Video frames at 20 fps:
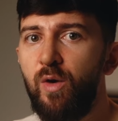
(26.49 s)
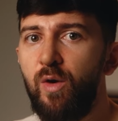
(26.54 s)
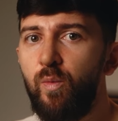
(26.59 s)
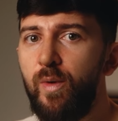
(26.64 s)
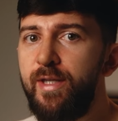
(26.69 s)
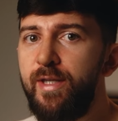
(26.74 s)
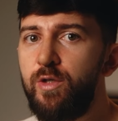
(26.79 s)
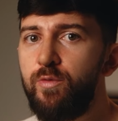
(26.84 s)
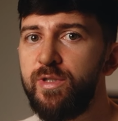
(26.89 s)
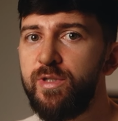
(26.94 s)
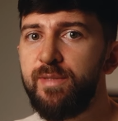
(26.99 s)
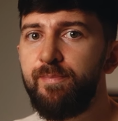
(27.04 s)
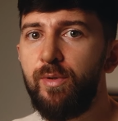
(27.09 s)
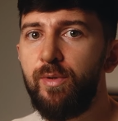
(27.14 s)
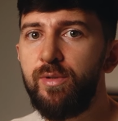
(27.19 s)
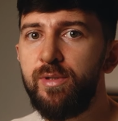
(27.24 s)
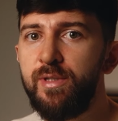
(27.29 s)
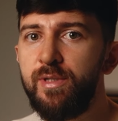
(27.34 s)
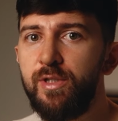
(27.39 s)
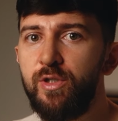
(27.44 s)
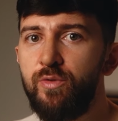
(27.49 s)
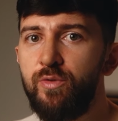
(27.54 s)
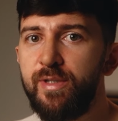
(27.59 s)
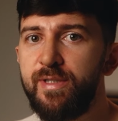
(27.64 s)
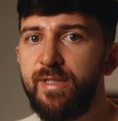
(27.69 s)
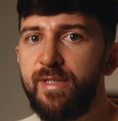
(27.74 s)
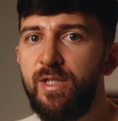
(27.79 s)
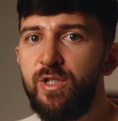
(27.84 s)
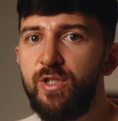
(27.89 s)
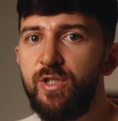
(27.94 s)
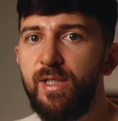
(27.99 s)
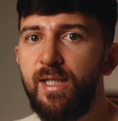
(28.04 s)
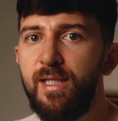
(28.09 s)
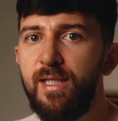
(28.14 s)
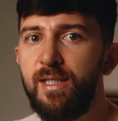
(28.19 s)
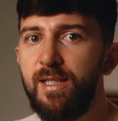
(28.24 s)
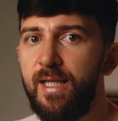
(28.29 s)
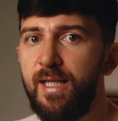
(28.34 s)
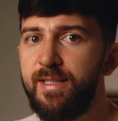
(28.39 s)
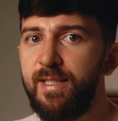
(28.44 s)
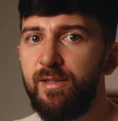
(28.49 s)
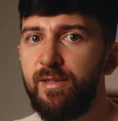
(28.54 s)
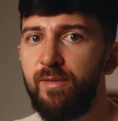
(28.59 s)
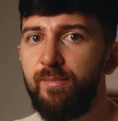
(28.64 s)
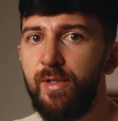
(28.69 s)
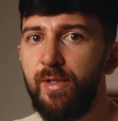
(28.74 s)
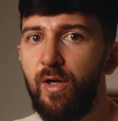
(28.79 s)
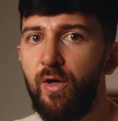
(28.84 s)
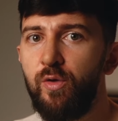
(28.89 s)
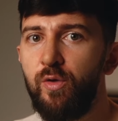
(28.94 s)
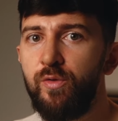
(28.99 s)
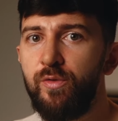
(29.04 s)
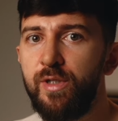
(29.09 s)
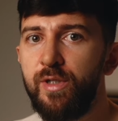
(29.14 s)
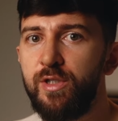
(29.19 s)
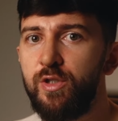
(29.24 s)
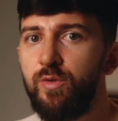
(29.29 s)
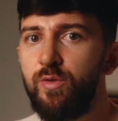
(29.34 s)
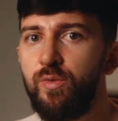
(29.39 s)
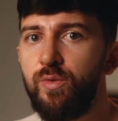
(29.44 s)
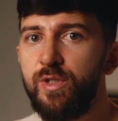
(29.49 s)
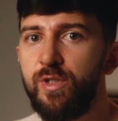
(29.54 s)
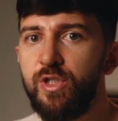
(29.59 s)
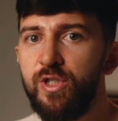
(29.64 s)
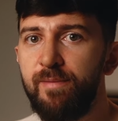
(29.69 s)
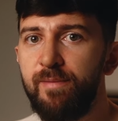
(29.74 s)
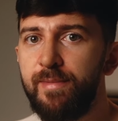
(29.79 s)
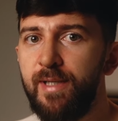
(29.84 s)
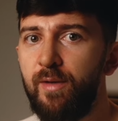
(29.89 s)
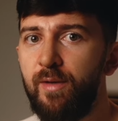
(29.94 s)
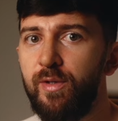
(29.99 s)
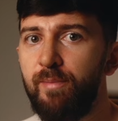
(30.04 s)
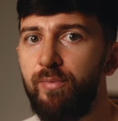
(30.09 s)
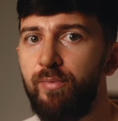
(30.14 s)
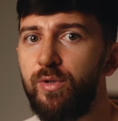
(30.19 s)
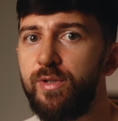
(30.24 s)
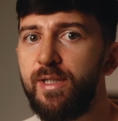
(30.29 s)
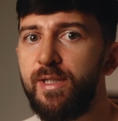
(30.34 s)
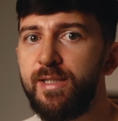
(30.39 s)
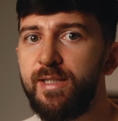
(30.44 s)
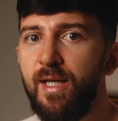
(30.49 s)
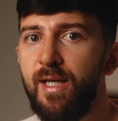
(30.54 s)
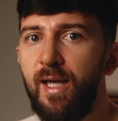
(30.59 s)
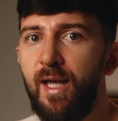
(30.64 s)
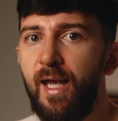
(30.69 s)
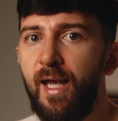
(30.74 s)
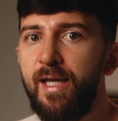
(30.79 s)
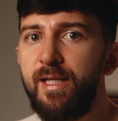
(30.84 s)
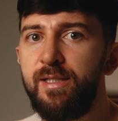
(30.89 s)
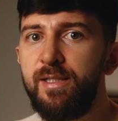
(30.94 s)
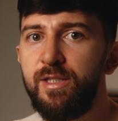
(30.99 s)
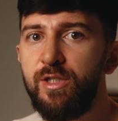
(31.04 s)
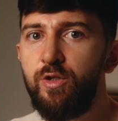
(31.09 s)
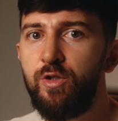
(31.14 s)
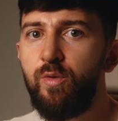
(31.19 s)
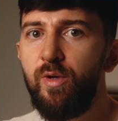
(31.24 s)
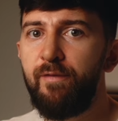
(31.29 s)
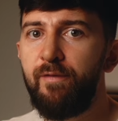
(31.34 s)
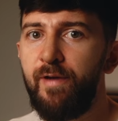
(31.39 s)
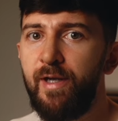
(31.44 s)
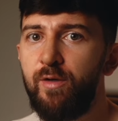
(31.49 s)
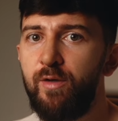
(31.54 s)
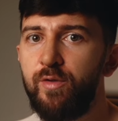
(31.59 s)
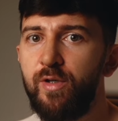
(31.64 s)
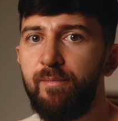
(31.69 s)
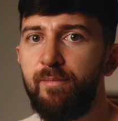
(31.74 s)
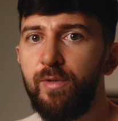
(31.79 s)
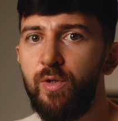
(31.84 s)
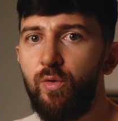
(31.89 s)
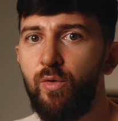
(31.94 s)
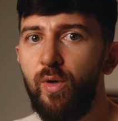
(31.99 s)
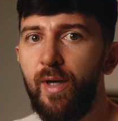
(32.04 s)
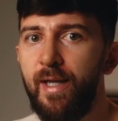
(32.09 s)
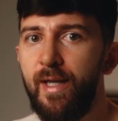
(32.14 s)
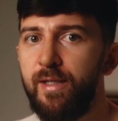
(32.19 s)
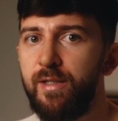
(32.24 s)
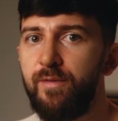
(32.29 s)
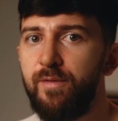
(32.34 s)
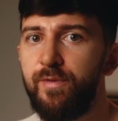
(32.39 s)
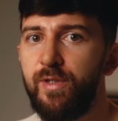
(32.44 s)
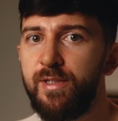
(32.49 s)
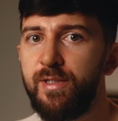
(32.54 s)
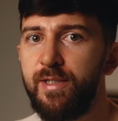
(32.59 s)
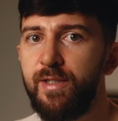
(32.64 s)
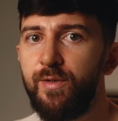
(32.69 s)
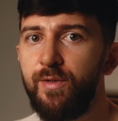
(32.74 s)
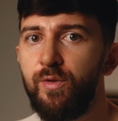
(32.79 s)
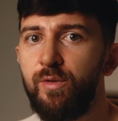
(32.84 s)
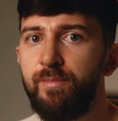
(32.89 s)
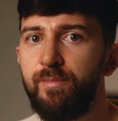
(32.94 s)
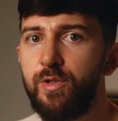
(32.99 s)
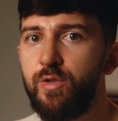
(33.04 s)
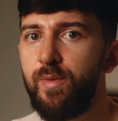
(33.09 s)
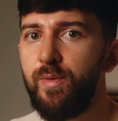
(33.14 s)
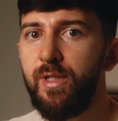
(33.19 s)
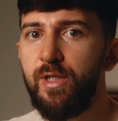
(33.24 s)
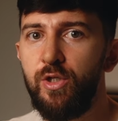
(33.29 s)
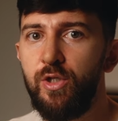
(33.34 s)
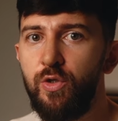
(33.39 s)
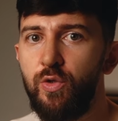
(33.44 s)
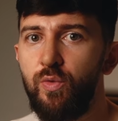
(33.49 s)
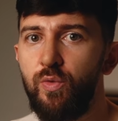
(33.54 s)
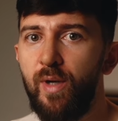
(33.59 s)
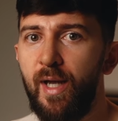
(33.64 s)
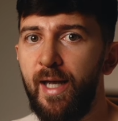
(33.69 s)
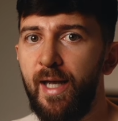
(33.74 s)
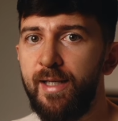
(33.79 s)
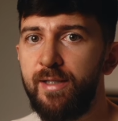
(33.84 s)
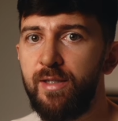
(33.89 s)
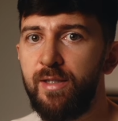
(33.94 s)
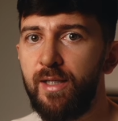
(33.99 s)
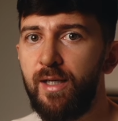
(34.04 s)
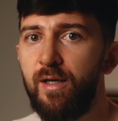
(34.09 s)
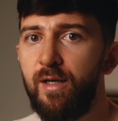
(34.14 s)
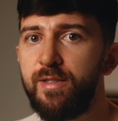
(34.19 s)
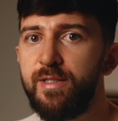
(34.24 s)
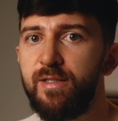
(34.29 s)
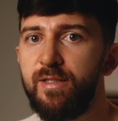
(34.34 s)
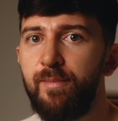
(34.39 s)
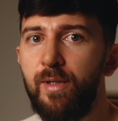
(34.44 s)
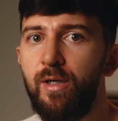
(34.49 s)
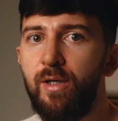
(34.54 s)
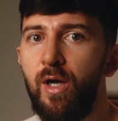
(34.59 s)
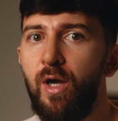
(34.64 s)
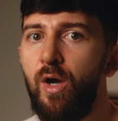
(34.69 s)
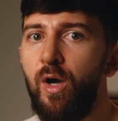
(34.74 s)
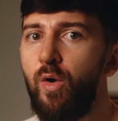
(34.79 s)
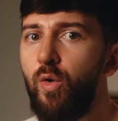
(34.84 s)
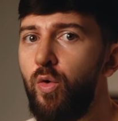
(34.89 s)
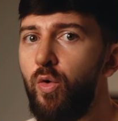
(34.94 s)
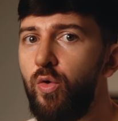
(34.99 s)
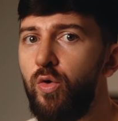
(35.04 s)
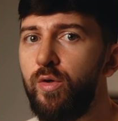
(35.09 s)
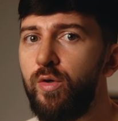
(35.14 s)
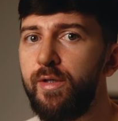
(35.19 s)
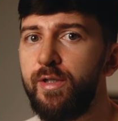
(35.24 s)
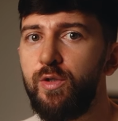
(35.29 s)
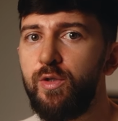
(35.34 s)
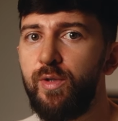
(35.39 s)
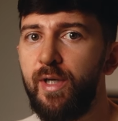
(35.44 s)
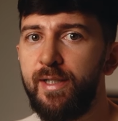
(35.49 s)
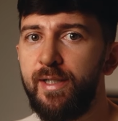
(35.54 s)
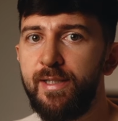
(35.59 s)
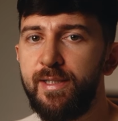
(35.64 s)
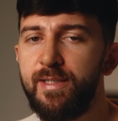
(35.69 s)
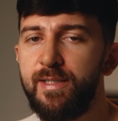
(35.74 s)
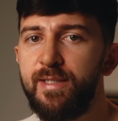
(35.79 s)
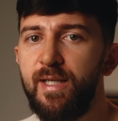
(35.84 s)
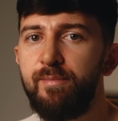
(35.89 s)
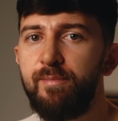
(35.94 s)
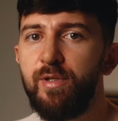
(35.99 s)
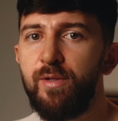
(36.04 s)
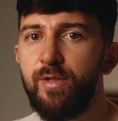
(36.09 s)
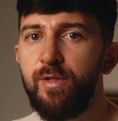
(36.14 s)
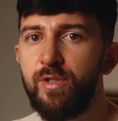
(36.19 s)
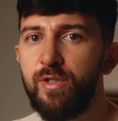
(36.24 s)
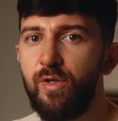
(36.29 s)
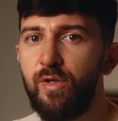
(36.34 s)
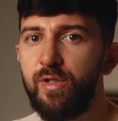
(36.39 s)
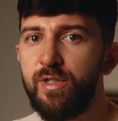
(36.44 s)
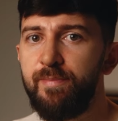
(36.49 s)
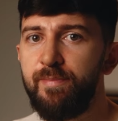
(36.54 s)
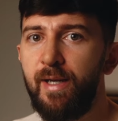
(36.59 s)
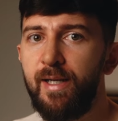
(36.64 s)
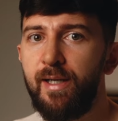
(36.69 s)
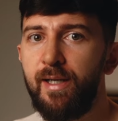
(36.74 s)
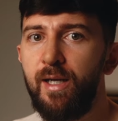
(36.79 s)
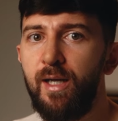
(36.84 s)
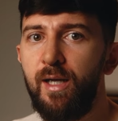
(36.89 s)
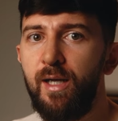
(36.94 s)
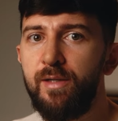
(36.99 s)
When you respond, you're essentially letting them know that you shipped out the product and you have held up your end of the deal between you and the customer, or you can accept the chargeback.